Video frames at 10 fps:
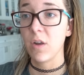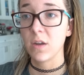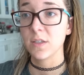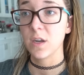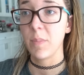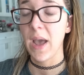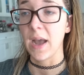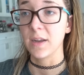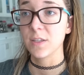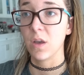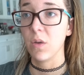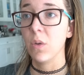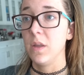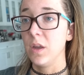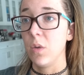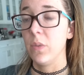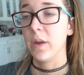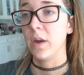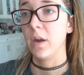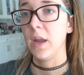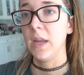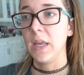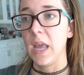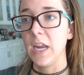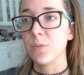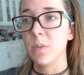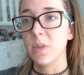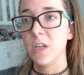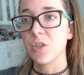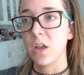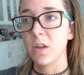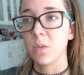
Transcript: would exist someday. Now we get them every day.